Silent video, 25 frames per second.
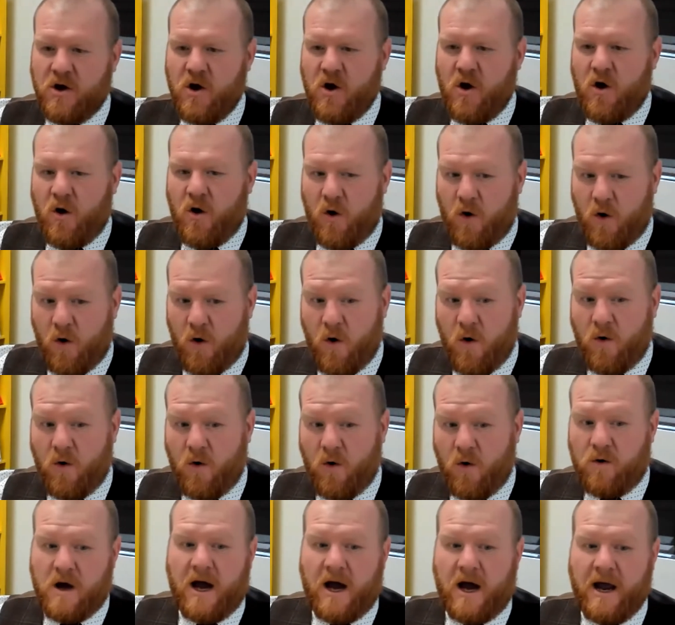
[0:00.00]
or
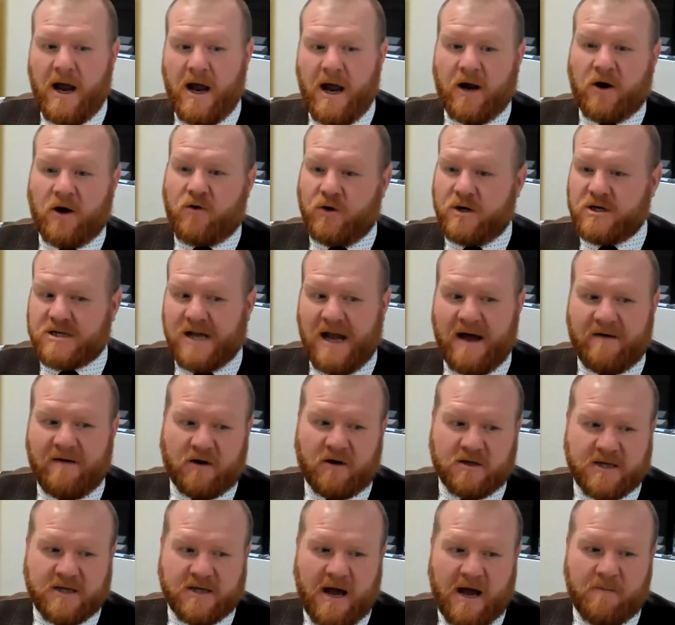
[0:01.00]
increased
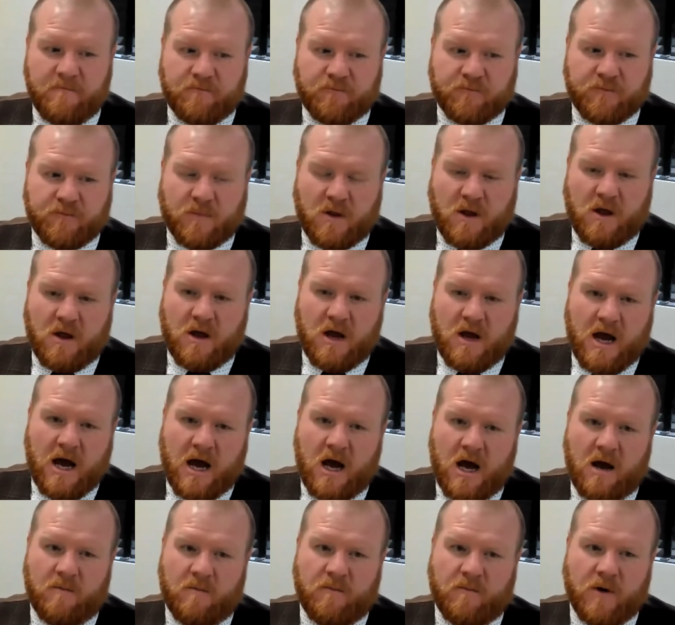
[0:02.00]
level of debt.
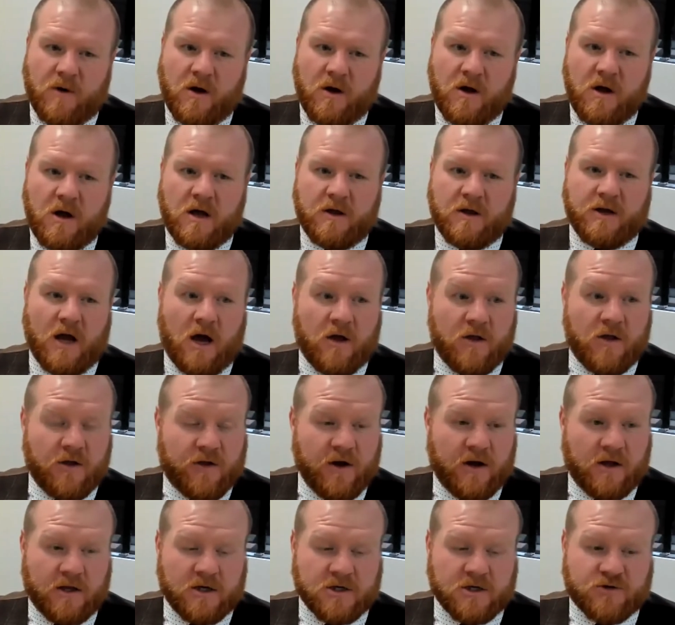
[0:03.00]
The other
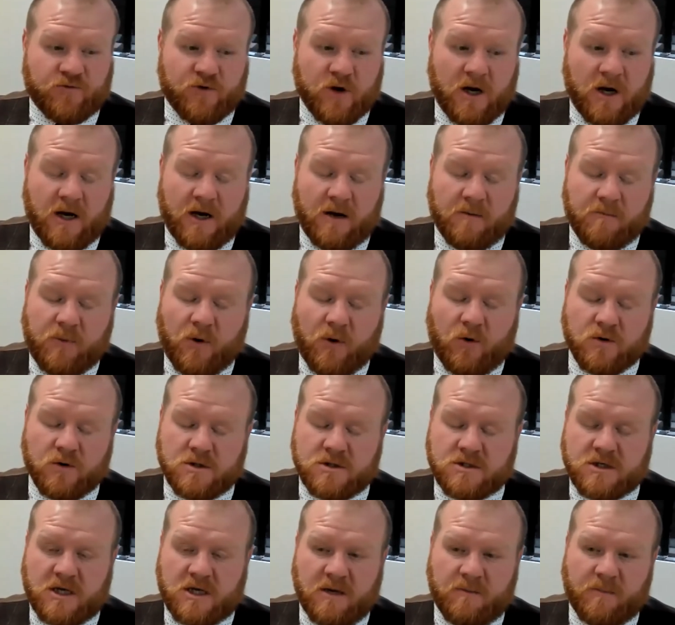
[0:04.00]
thing that's really
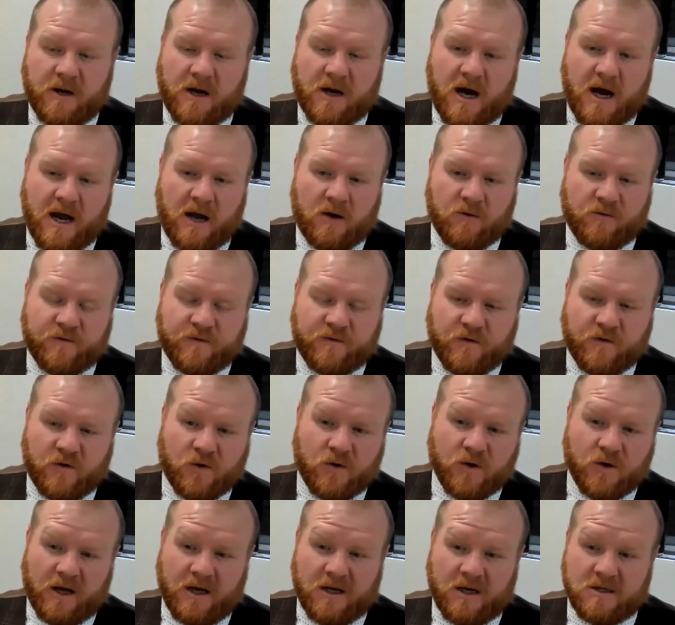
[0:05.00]
important to keep an eye out
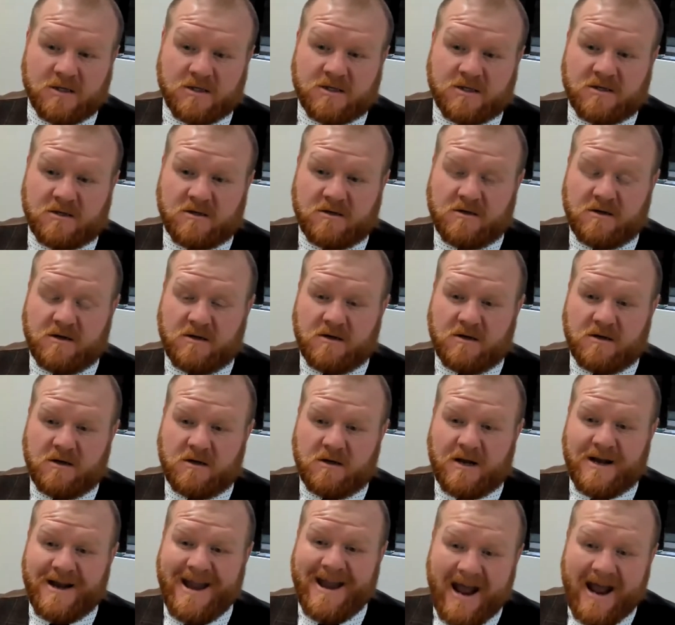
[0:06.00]
for is
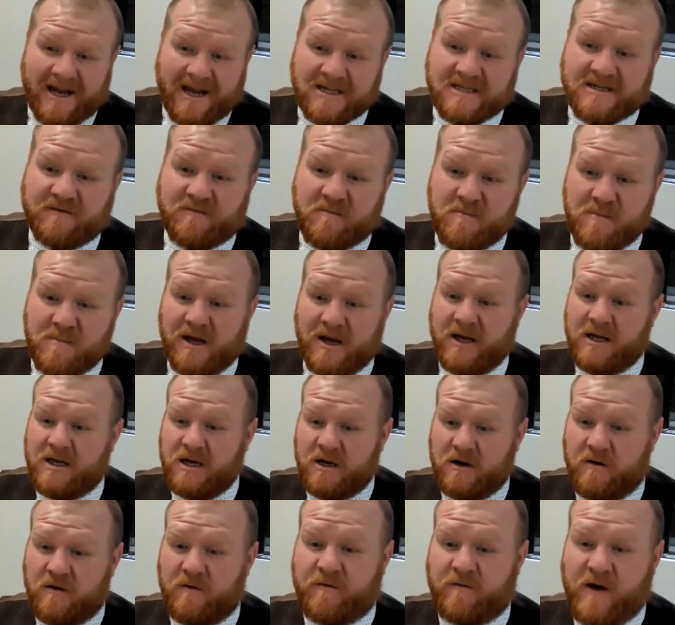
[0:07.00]
negative
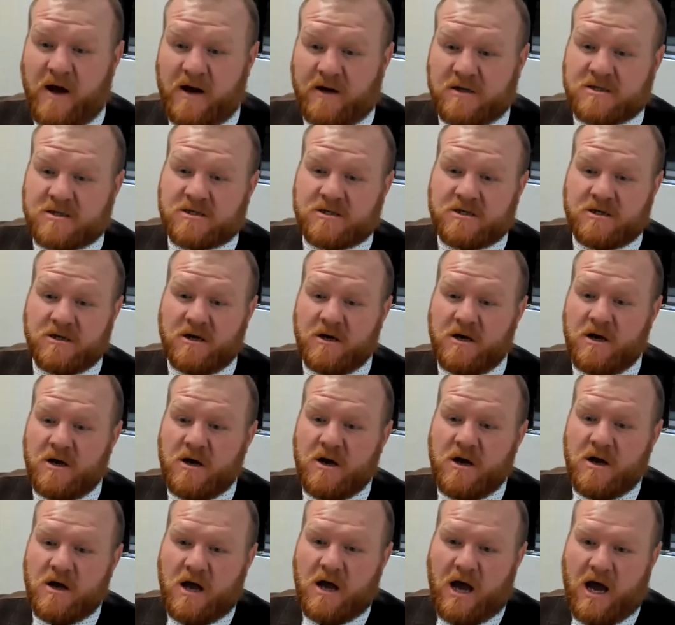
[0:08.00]
media events.
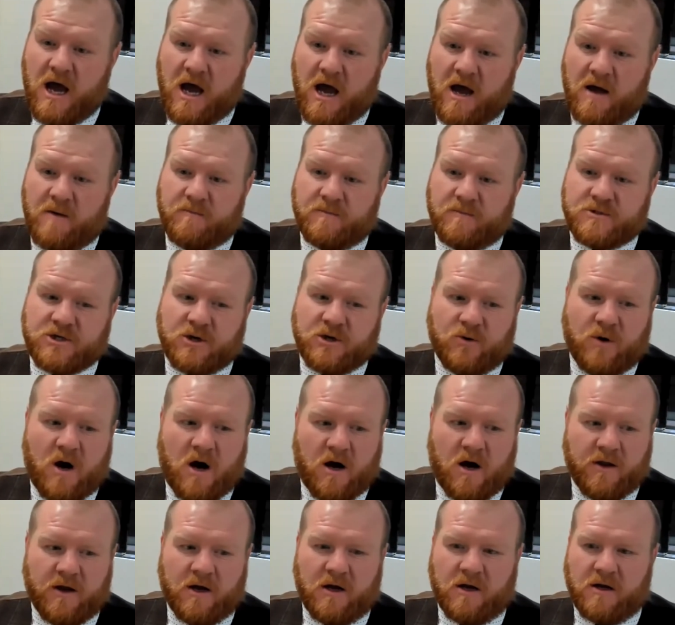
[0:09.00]
So
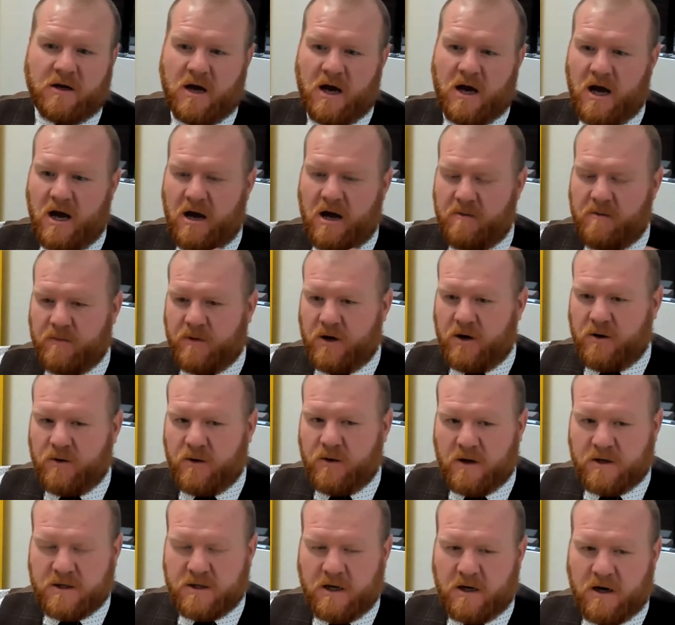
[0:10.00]

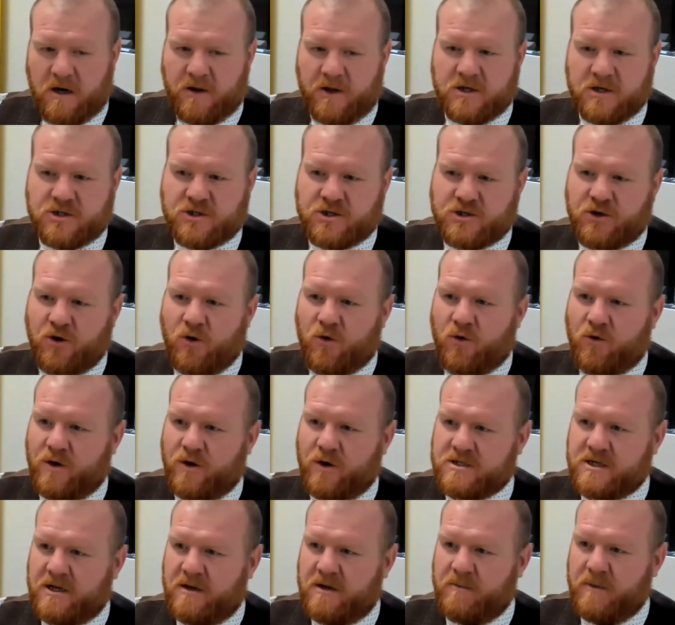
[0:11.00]
are there
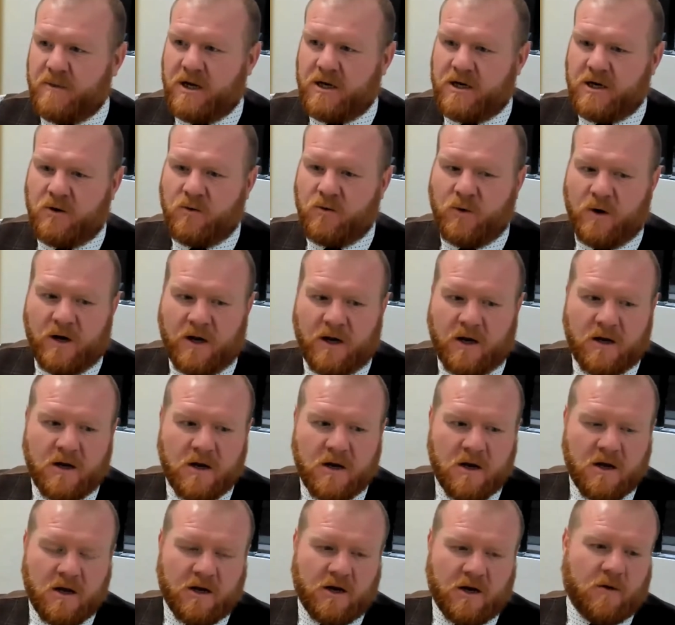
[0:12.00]
stories in the media where,
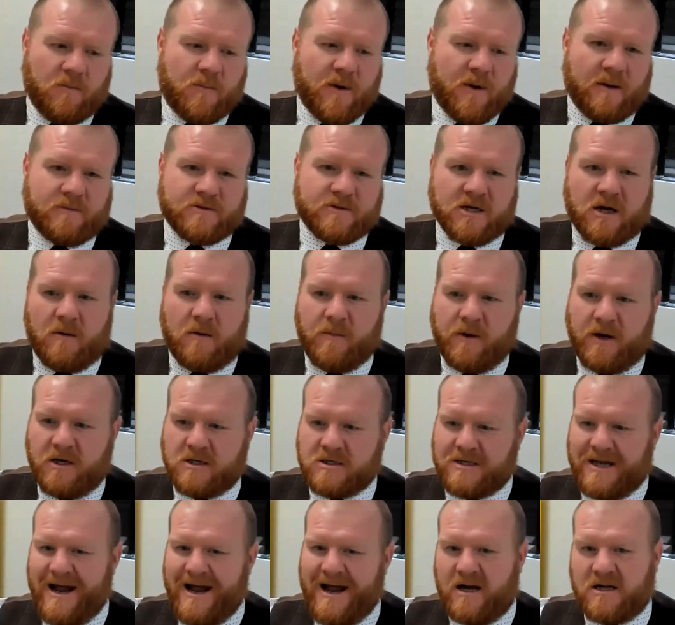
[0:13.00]
perhaps a company
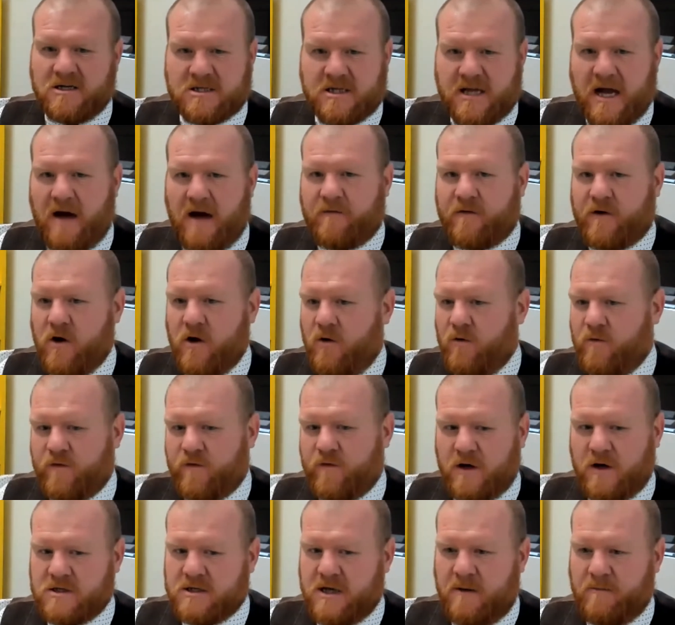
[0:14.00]
is letting staff go,
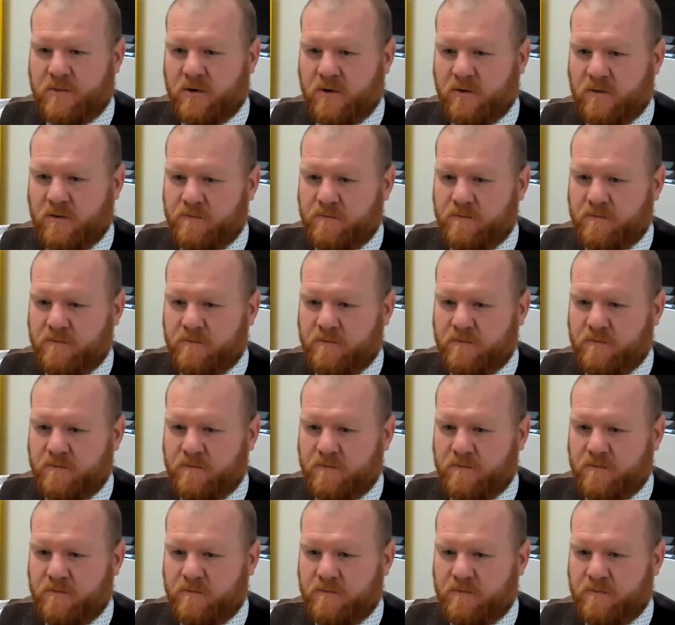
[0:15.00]
for example?